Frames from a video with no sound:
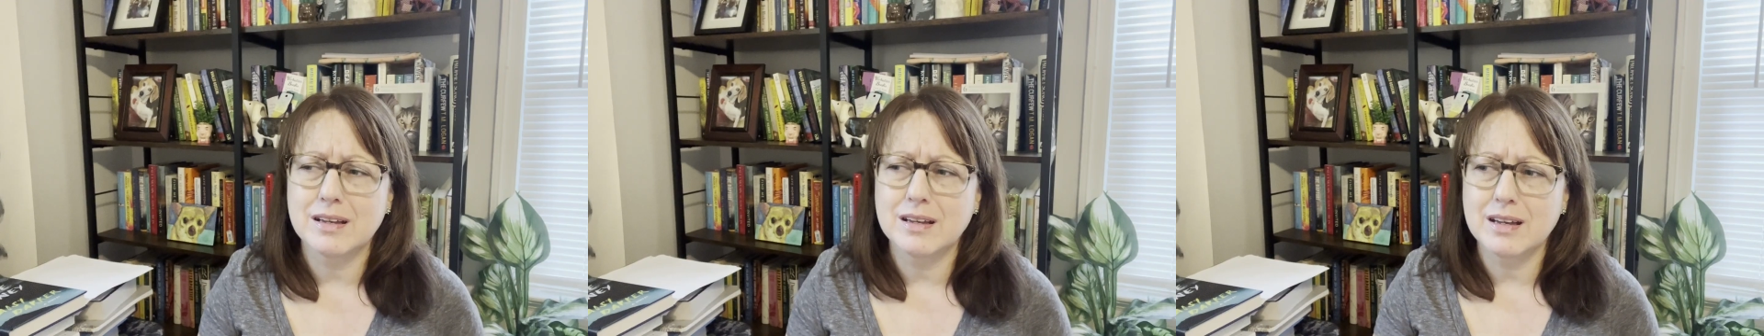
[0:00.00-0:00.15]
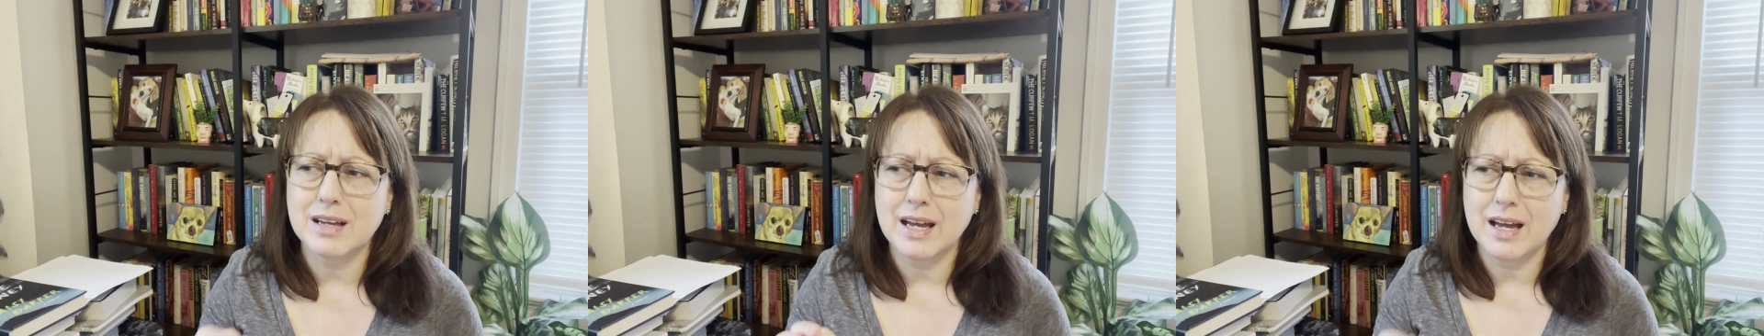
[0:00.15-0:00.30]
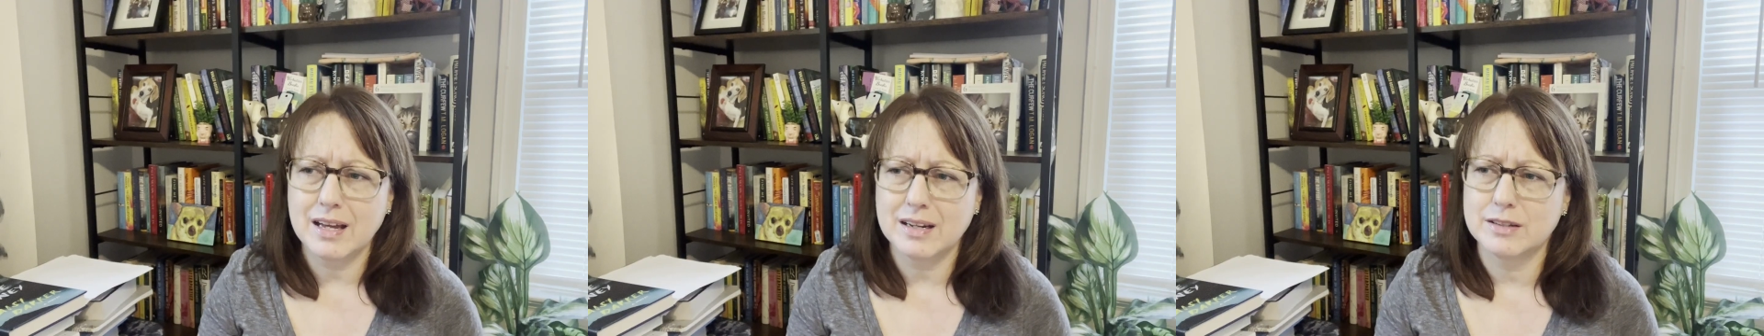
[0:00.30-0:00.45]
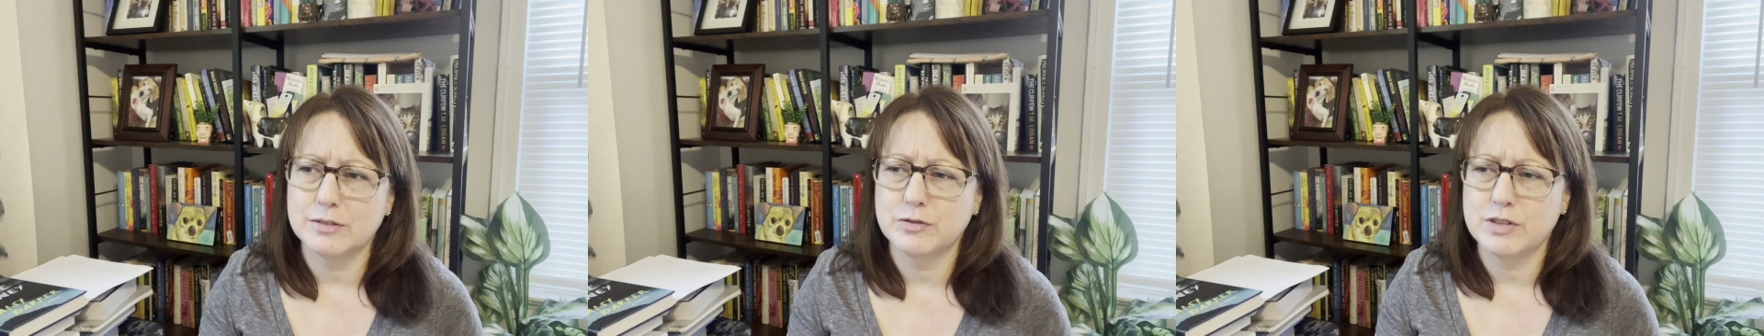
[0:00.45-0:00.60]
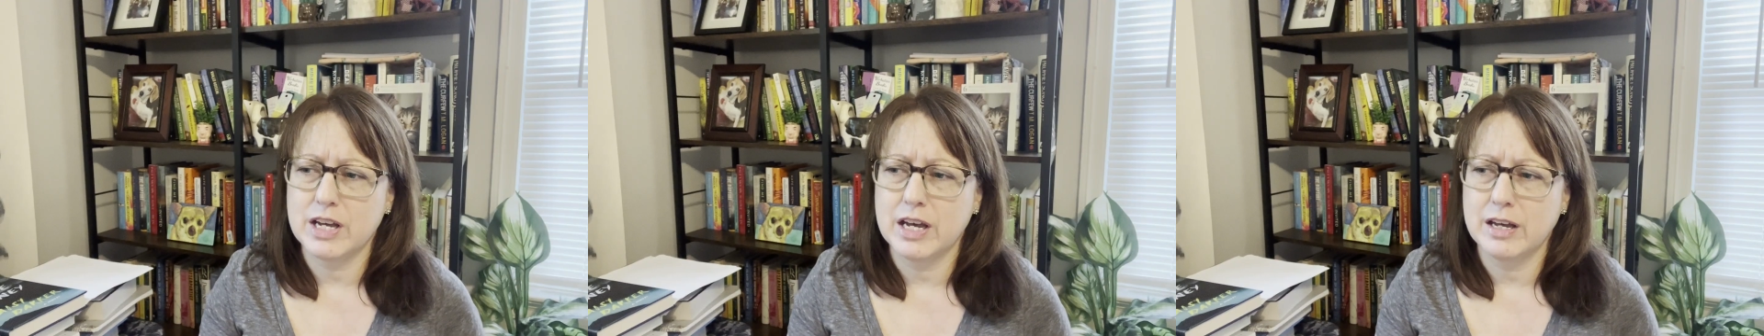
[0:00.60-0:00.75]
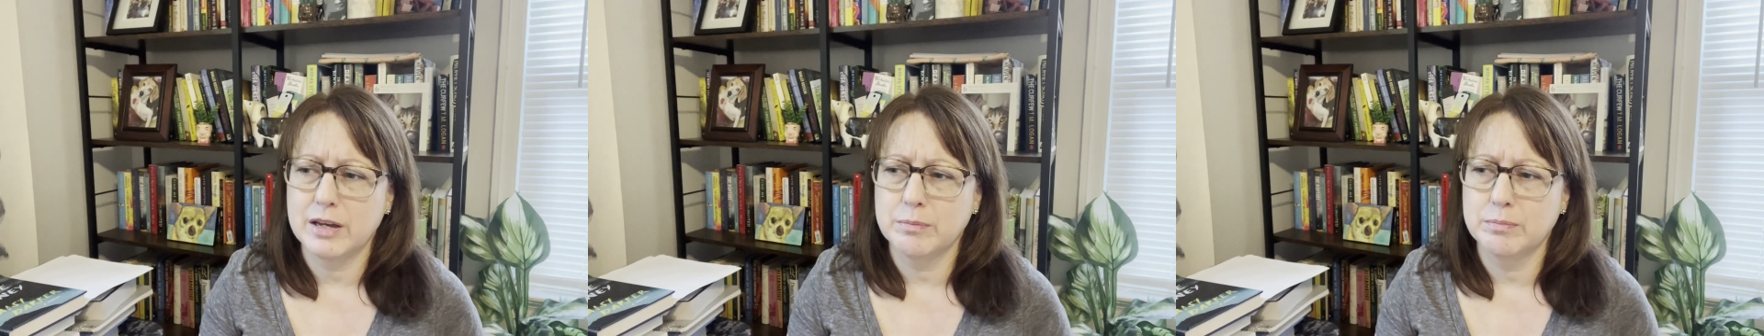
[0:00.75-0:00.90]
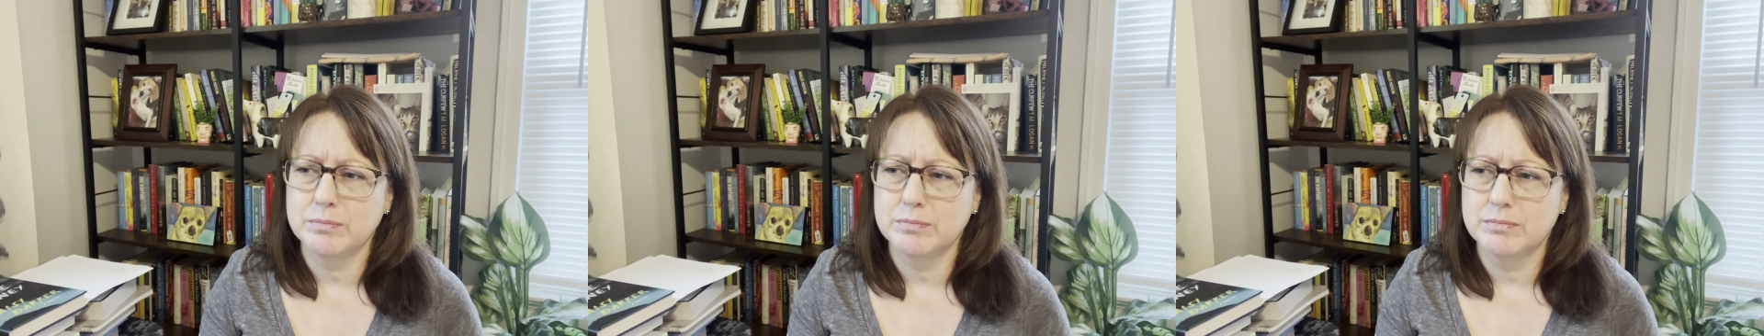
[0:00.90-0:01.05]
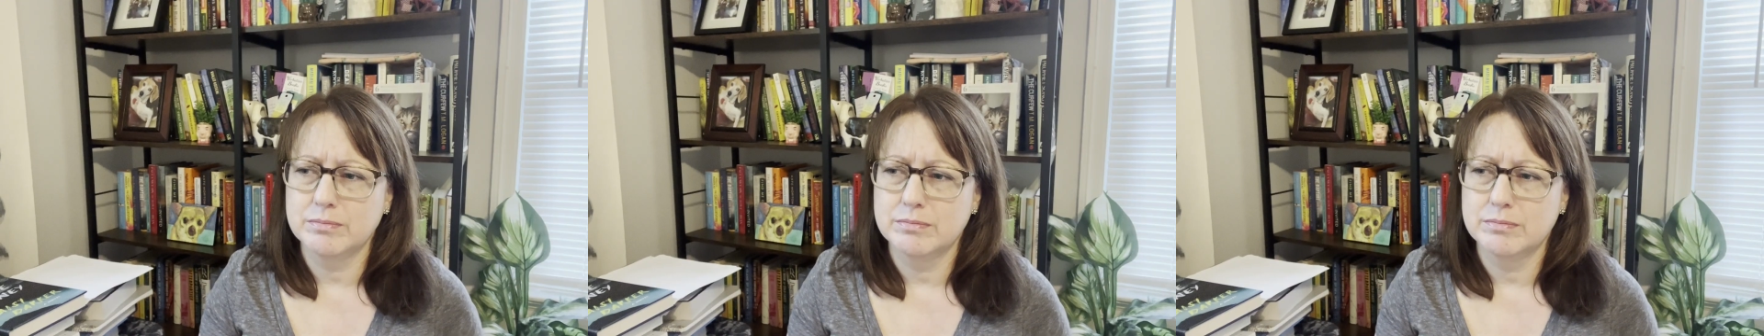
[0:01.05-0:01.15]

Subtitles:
ahead of time